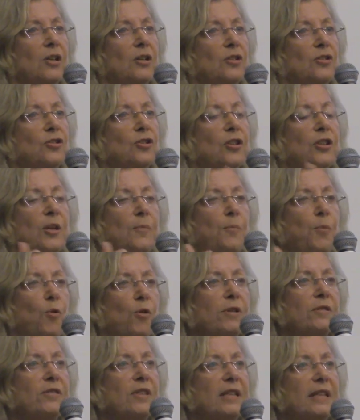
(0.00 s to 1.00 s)
So the
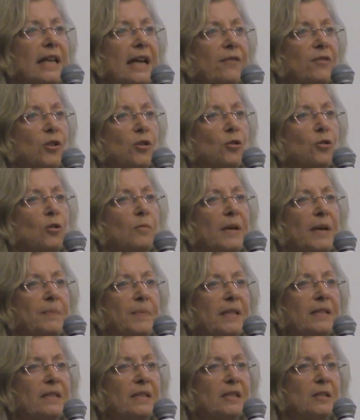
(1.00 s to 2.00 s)
important thing to have a Google My
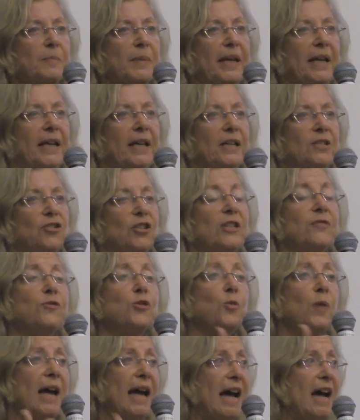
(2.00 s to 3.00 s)
Business page, if
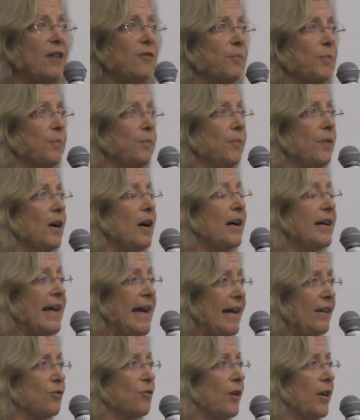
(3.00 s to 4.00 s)
you have an
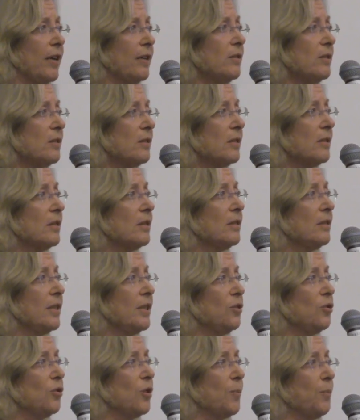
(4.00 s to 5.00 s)
address that
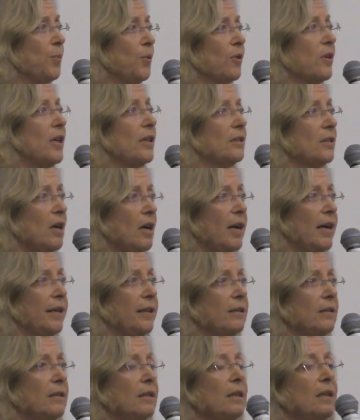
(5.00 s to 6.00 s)
you can put
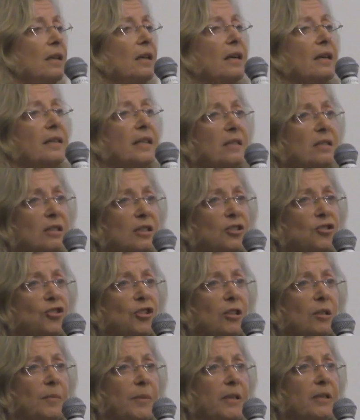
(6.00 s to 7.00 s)
online, that's
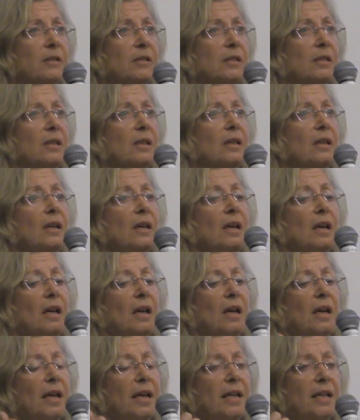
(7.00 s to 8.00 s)
legitimate
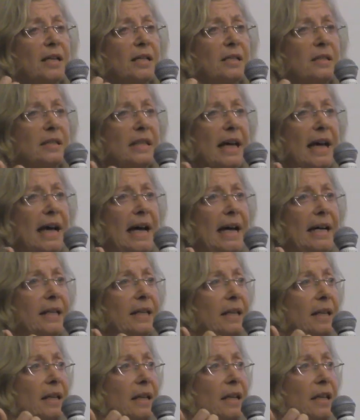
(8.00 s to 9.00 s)
is that
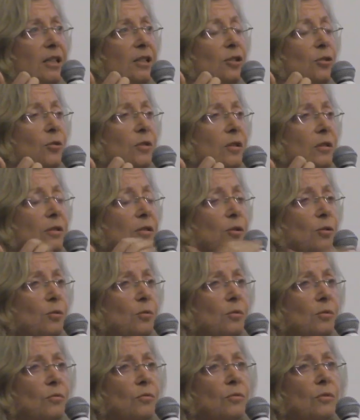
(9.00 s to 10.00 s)
you,
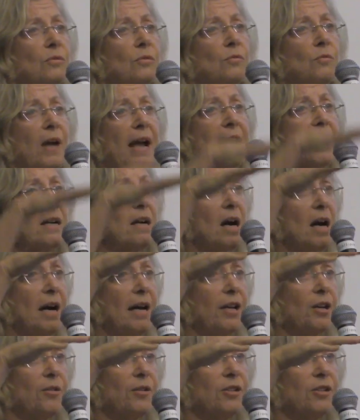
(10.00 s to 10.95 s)
you rank higher